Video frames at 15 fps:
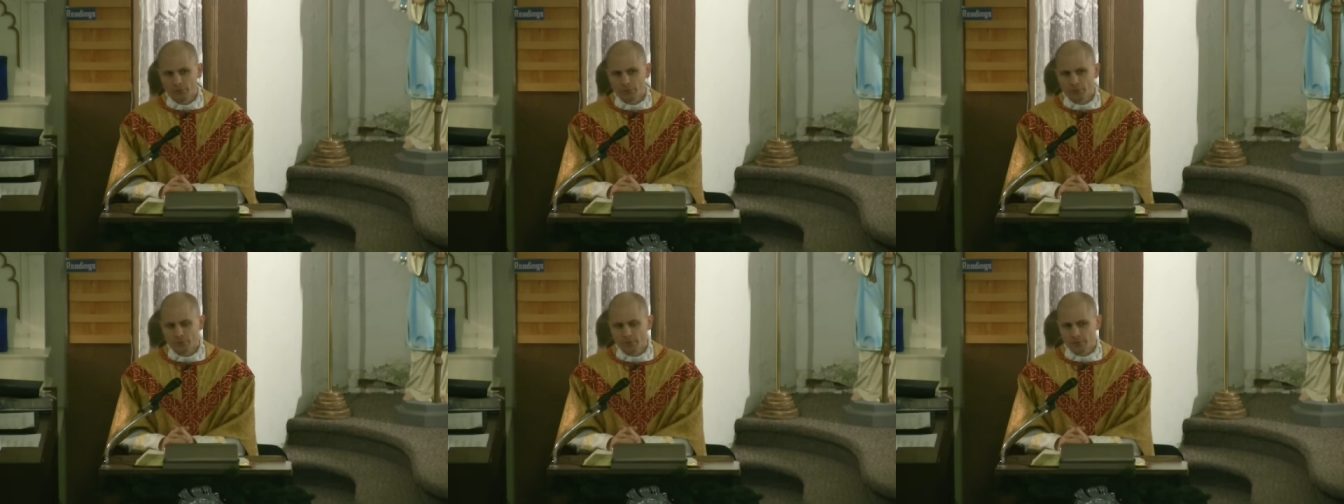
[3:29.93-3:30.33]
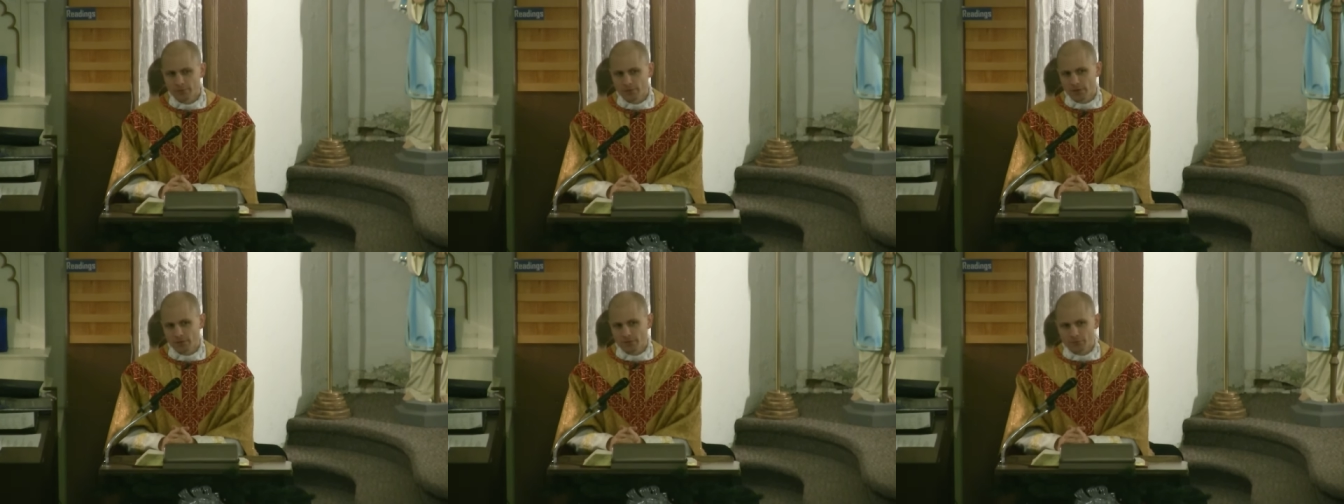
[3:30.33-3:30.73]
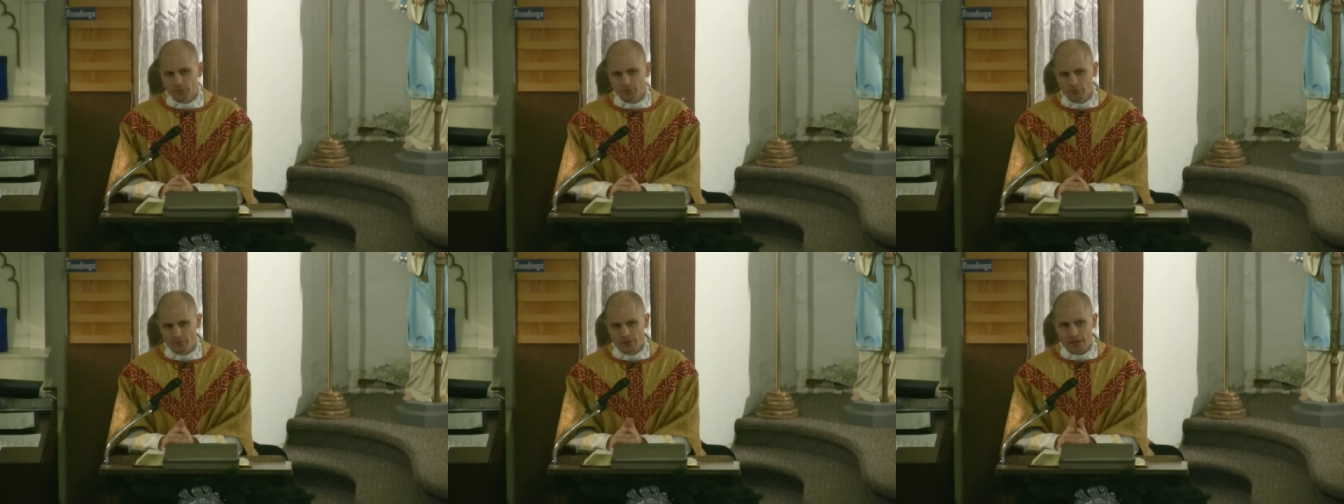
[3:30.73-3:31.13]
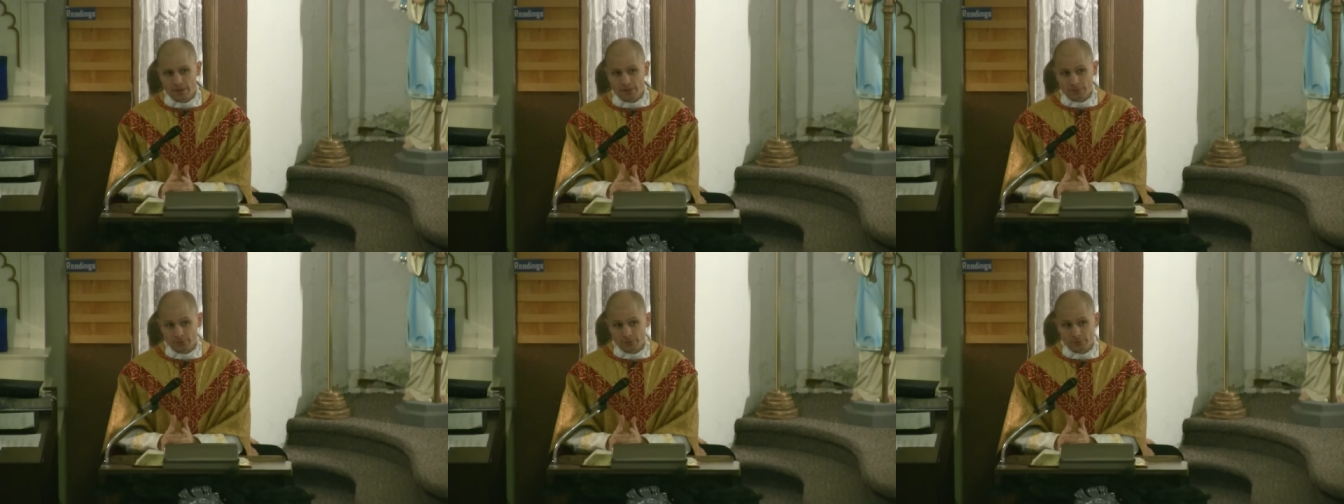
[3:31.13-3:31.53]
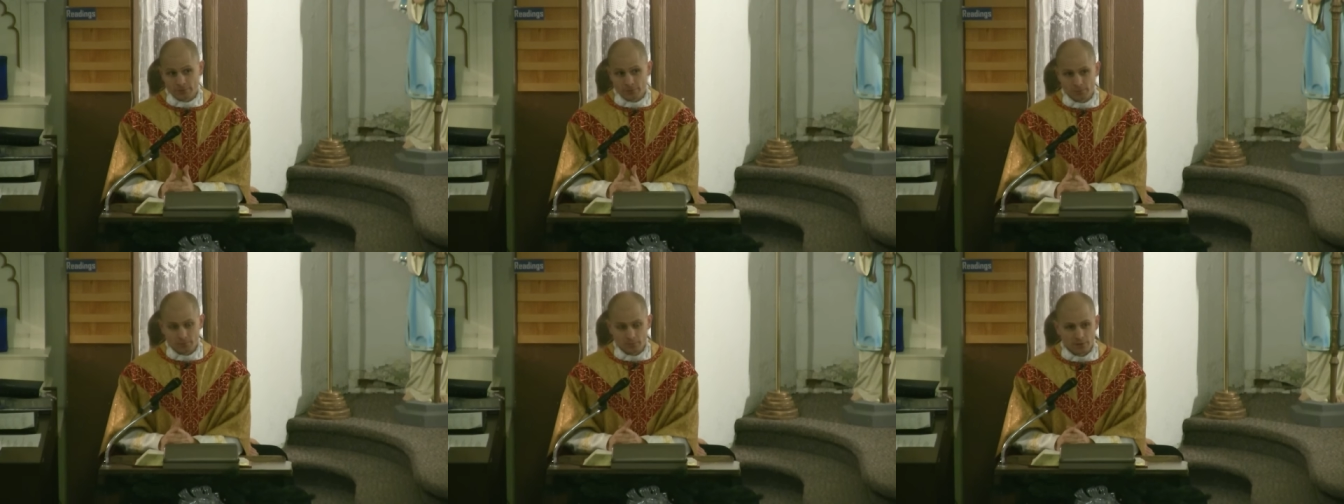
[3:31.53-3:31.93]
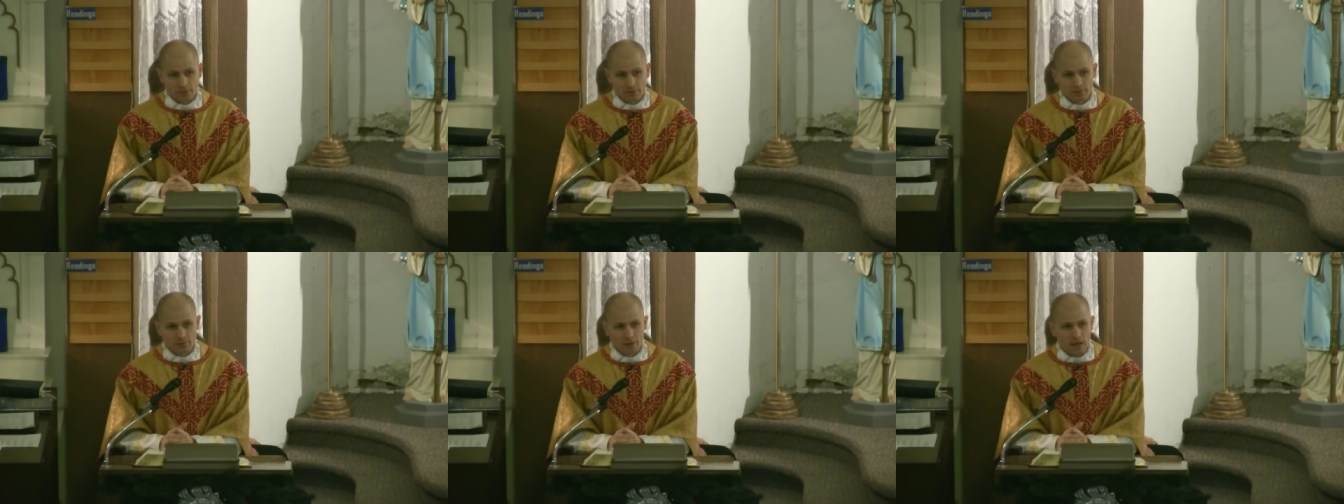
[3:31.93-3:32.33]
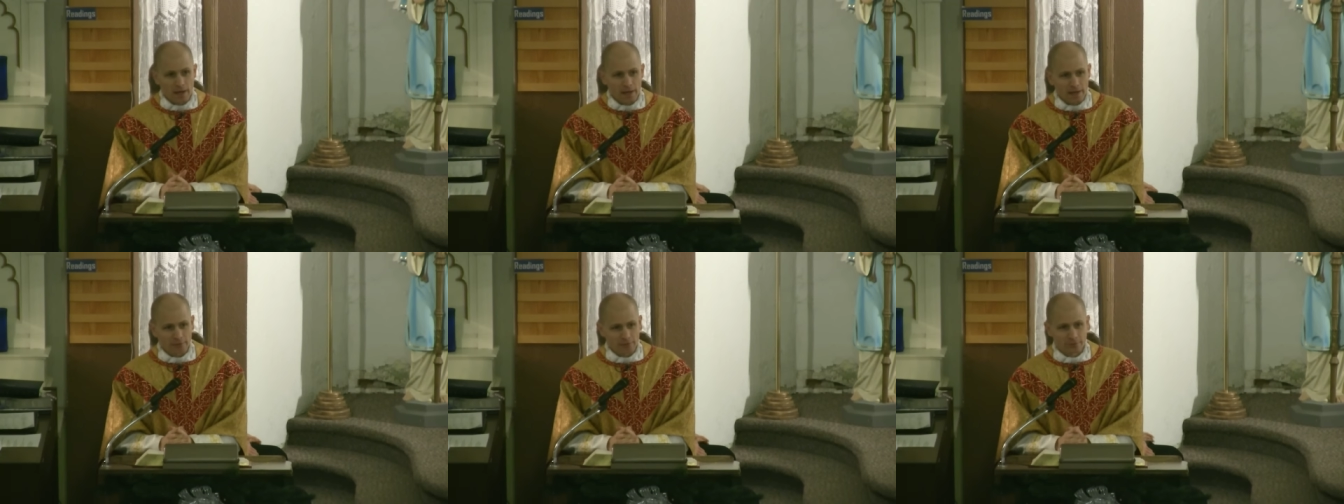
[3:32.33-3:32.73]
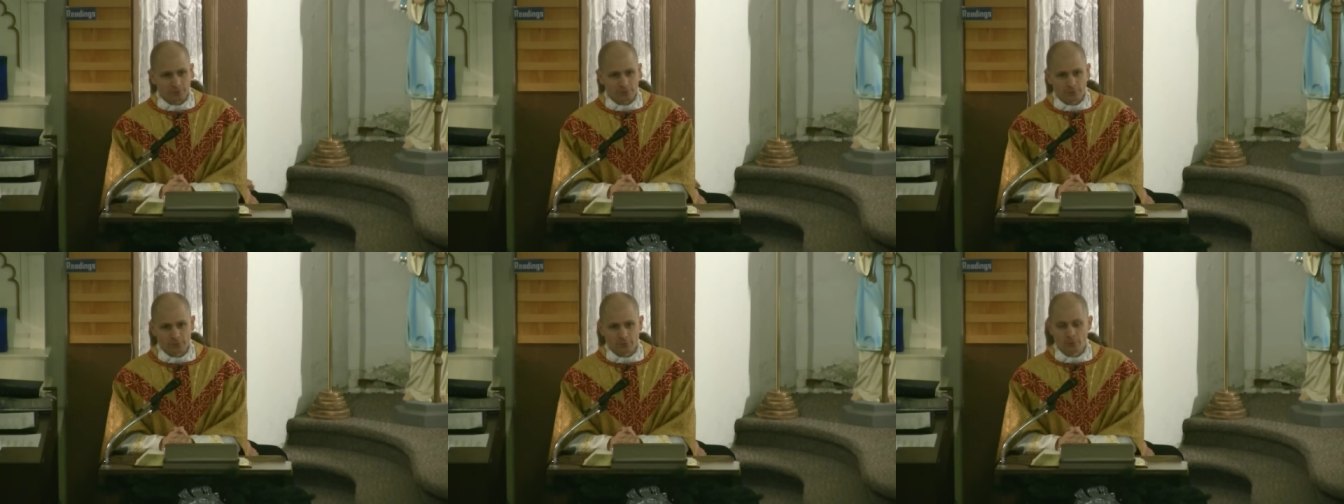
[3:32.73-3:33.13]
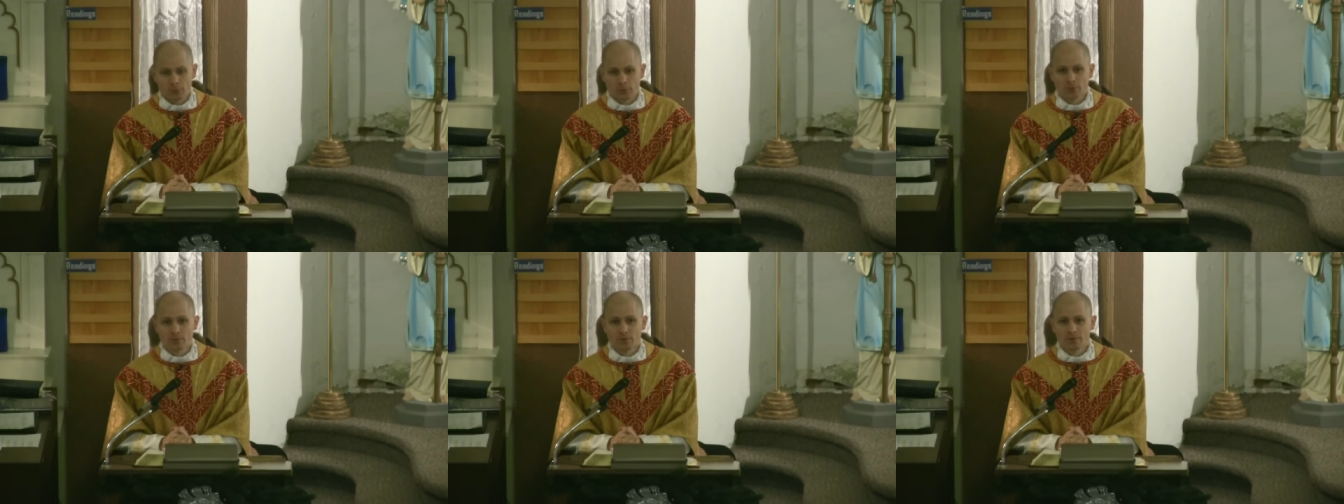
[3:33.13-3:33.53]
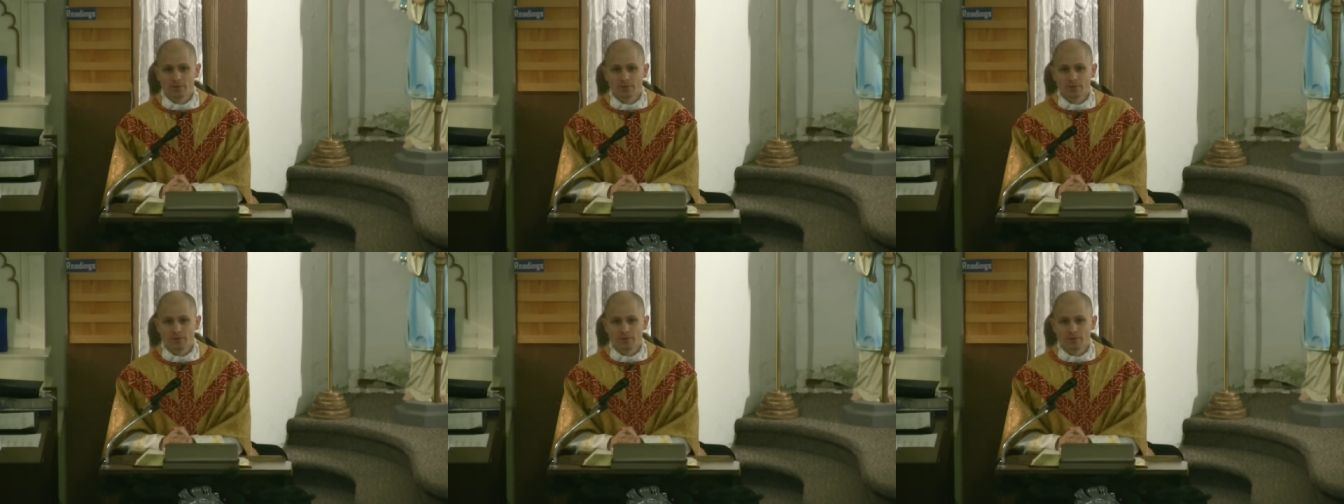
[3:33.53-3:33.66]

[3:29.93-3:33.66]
And the first answer to that is that because God asks us to.